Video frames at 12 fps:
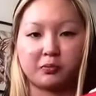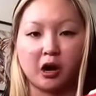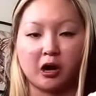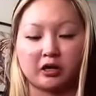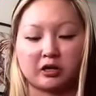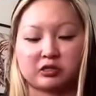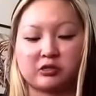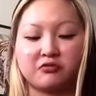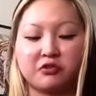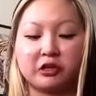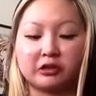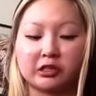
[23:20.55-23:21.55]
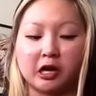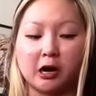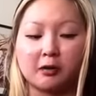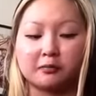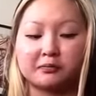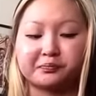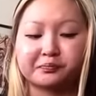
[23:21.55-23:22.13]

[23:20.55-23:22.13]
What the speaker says: pockets filled up,